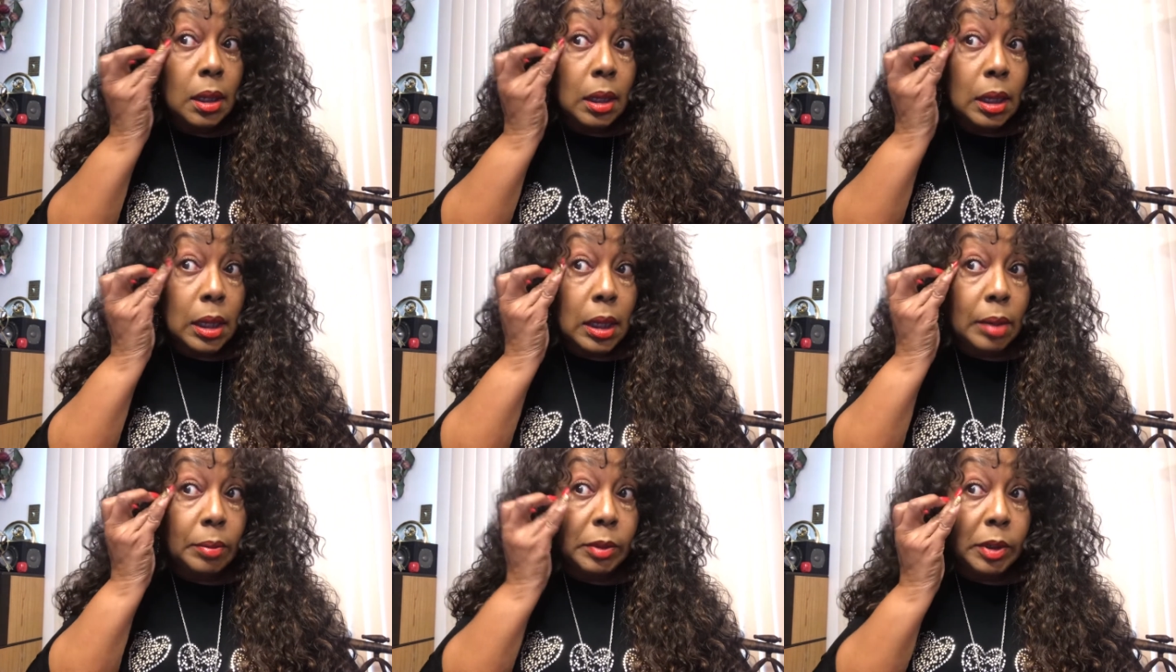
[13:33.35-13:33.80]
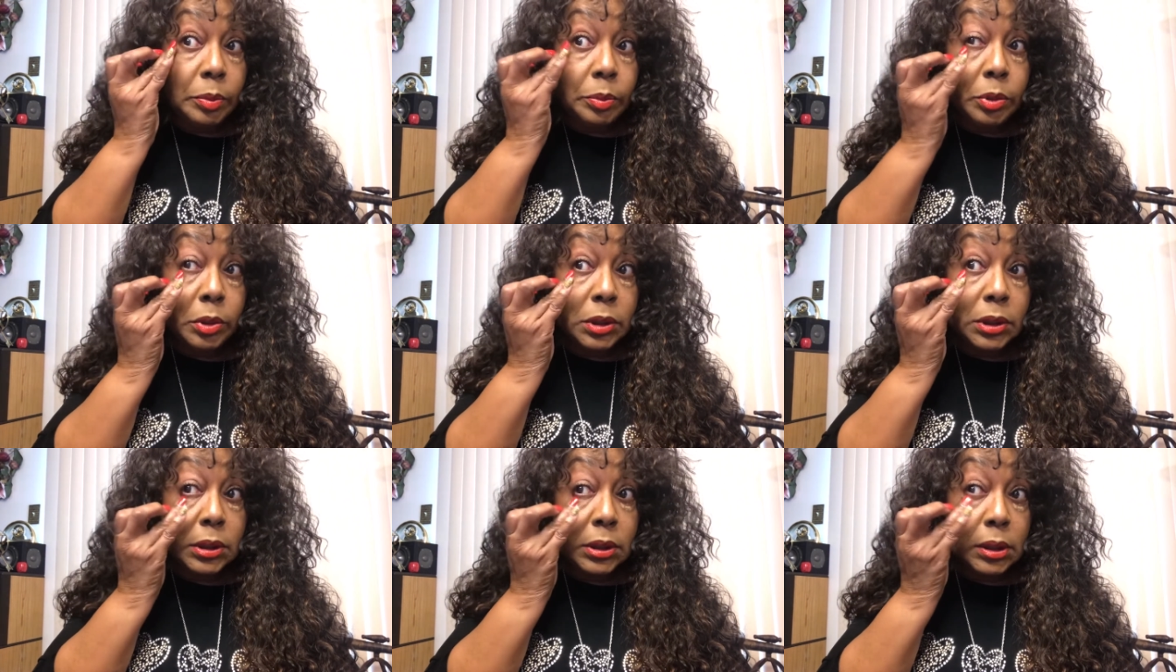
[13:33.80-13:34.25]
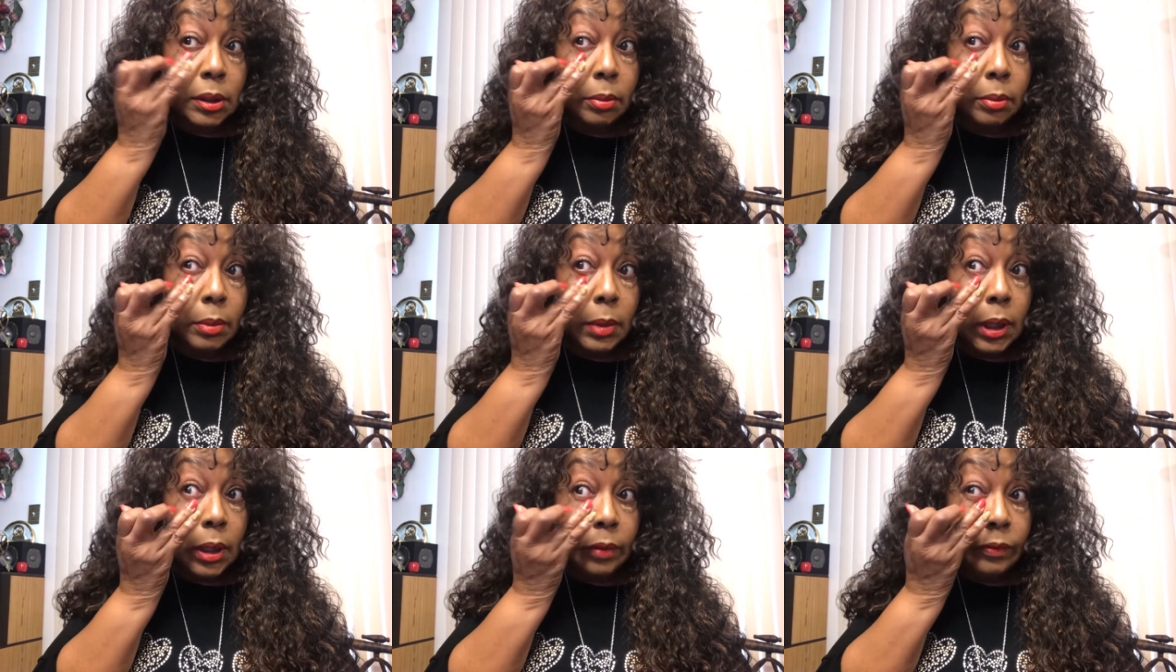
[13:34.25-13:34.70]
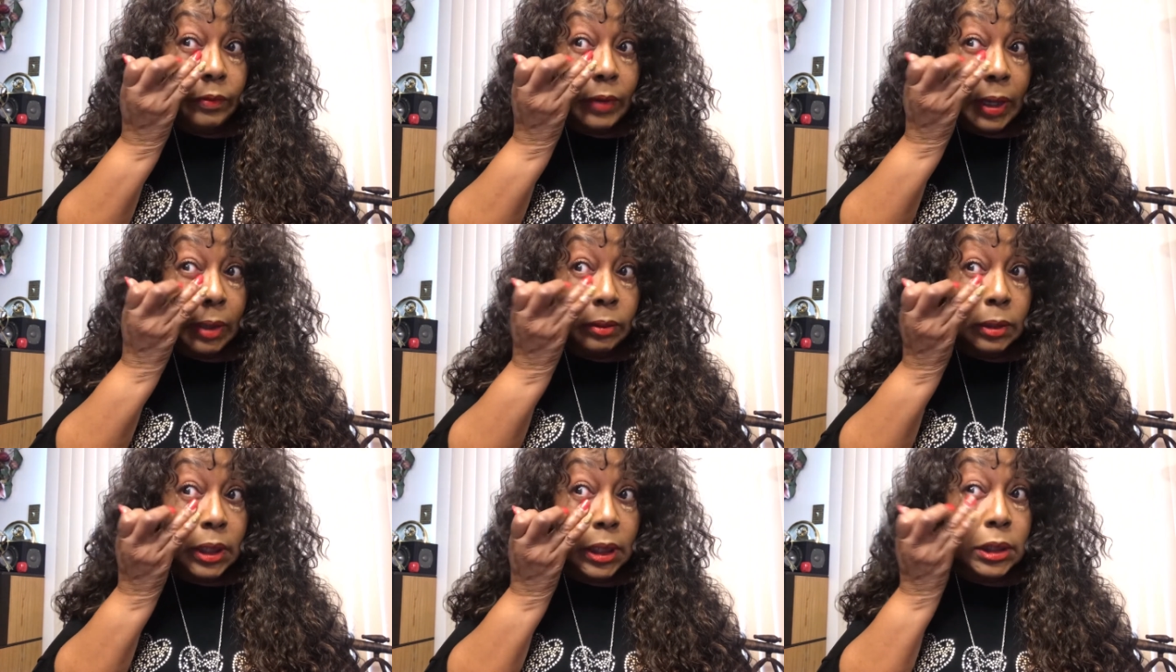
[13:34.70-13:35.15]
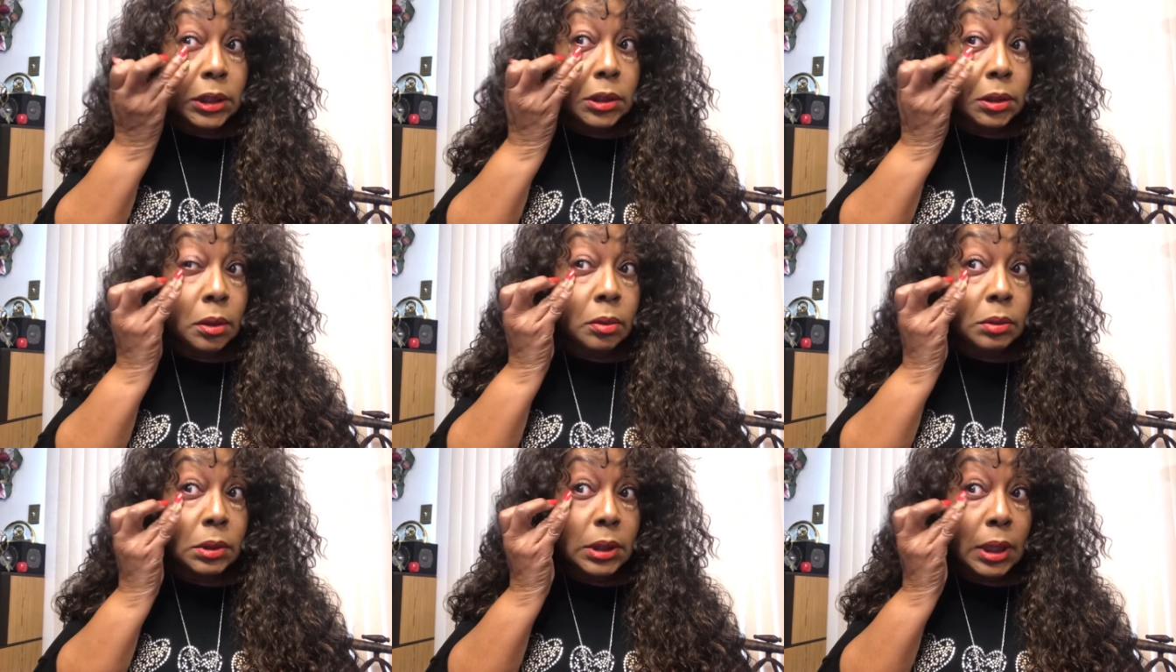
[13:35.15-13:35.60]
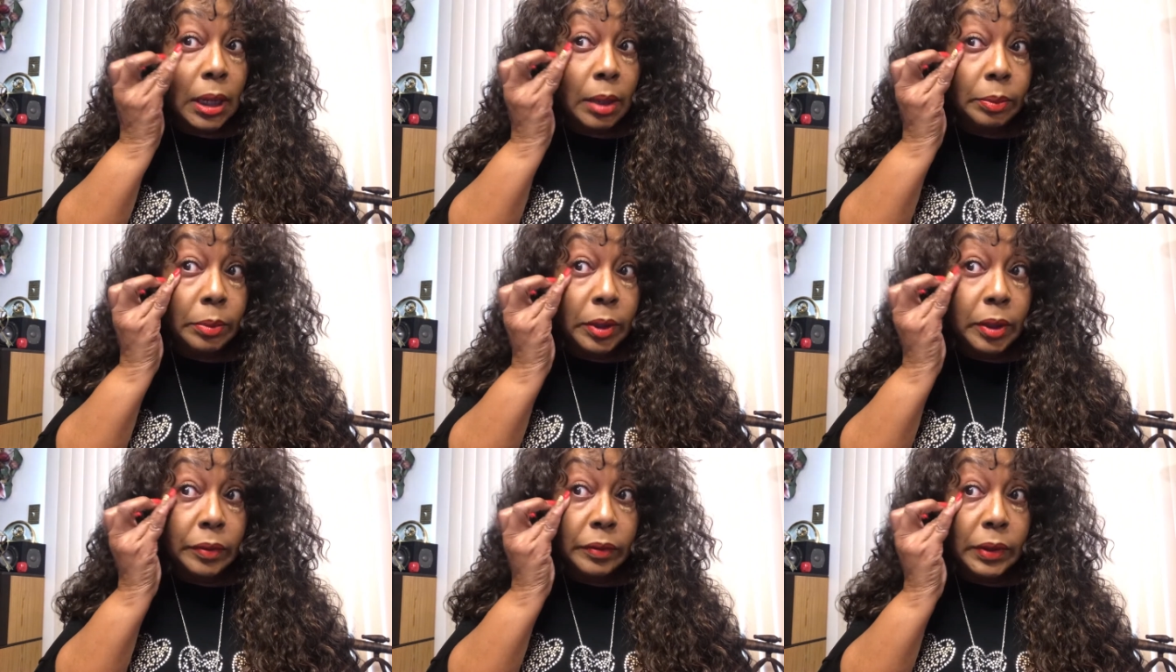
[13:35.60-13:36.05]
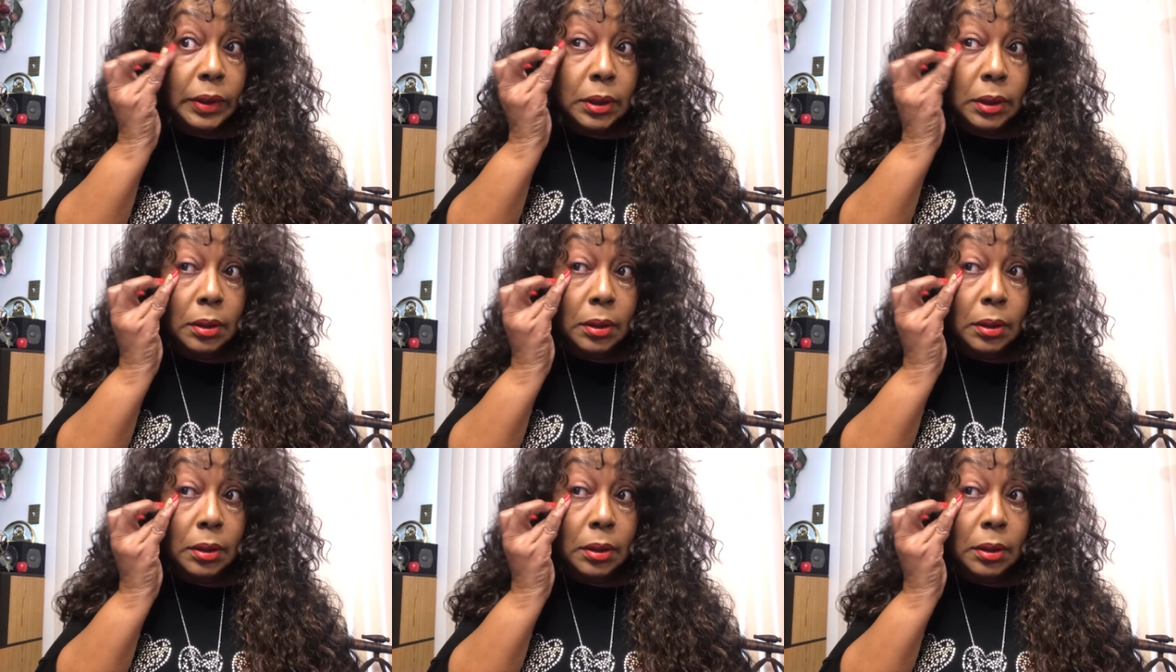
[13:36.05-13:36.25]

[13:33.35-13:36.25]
I'm going to put some uh, foundation on top of it.